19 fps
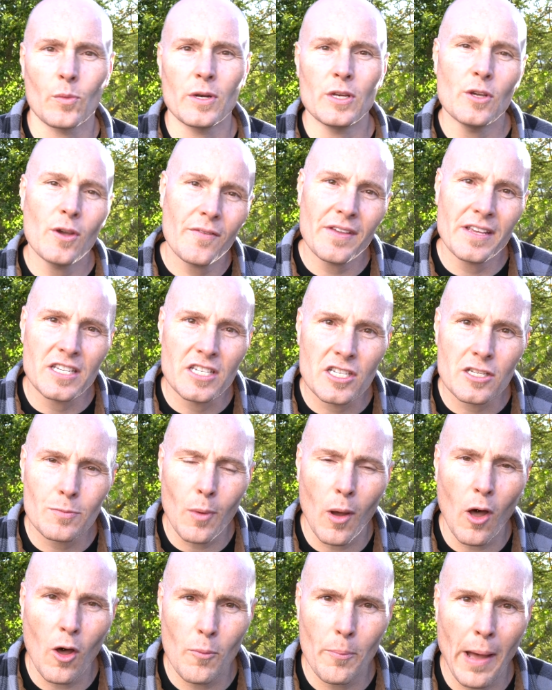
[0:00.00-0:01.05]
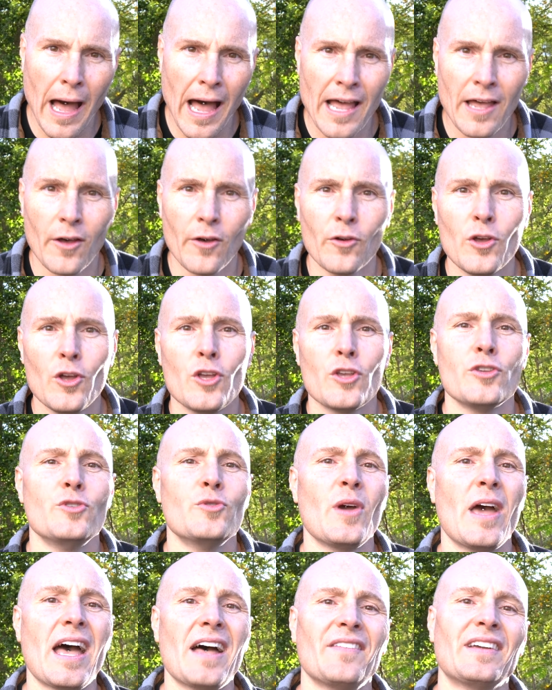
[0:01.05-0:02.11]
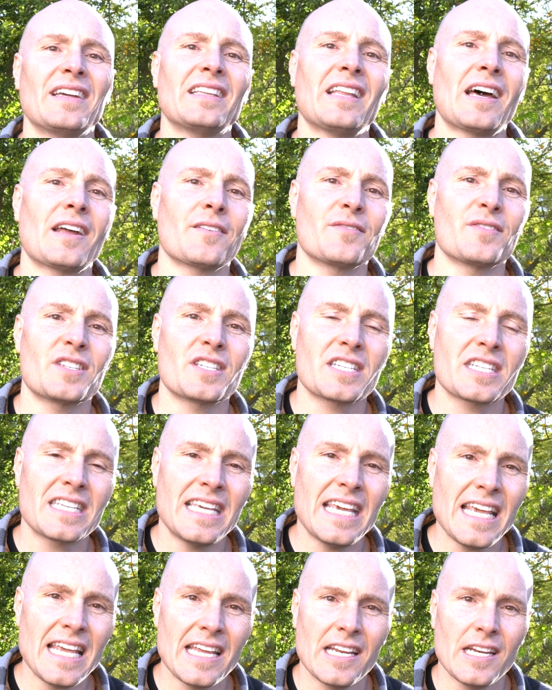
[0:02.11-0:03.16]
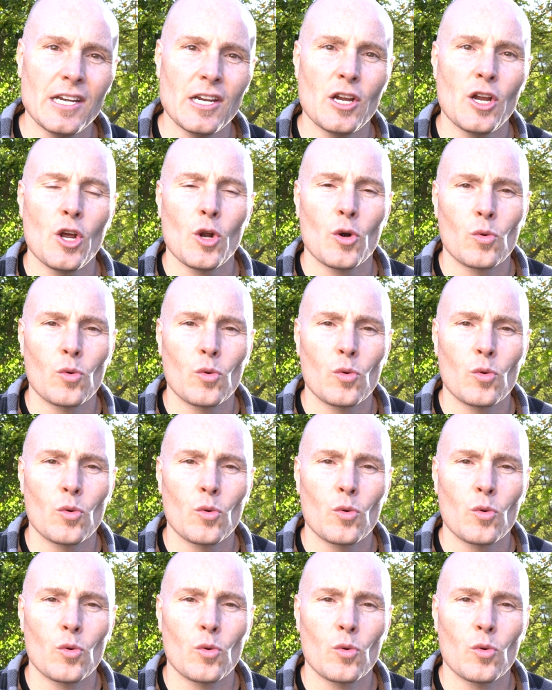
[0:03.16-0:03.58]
When you have a small pile, you have a lot of skin